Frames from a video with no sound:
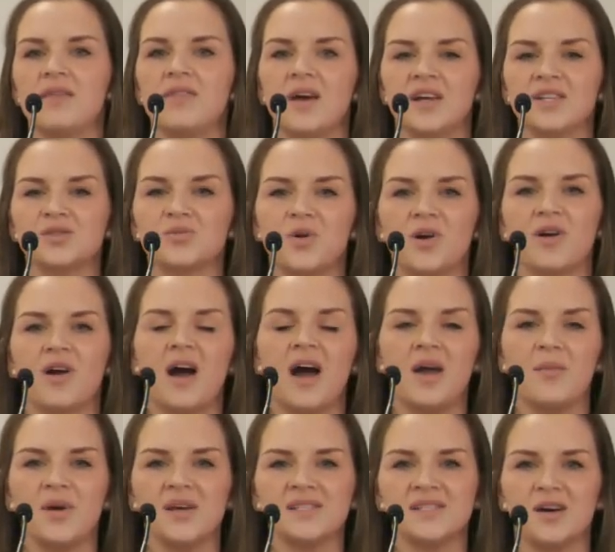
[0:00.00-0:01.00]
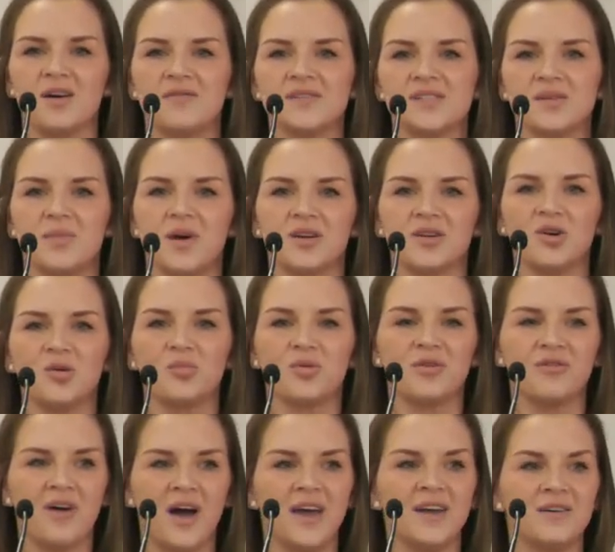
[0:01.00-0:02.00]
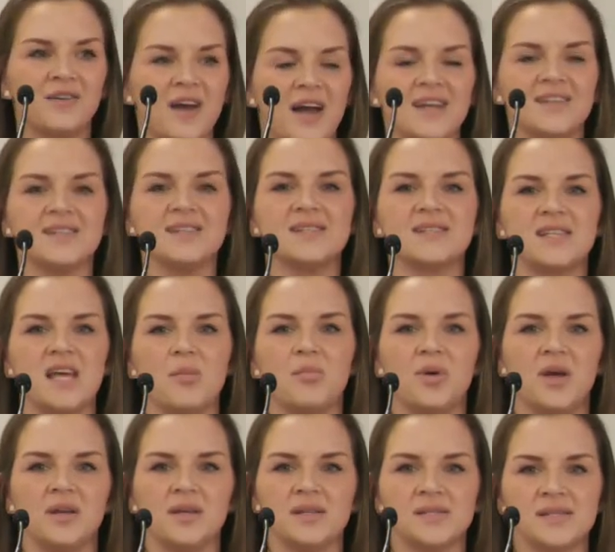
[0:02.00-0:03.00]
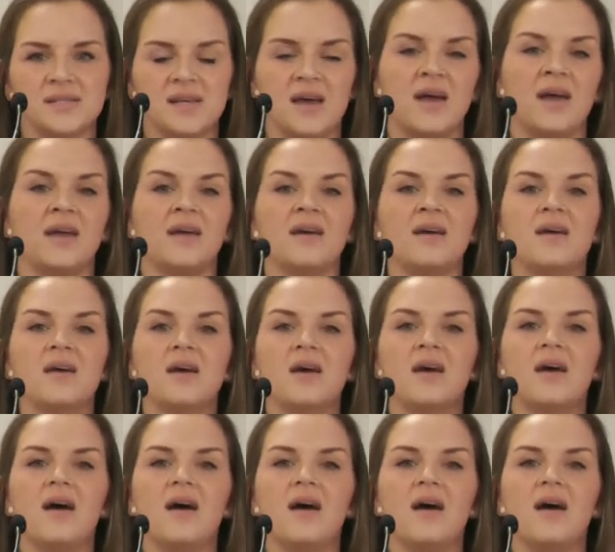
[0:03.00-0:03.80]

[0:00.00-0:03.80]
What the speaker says: and that's where I myself as a medical provider had to step in and say,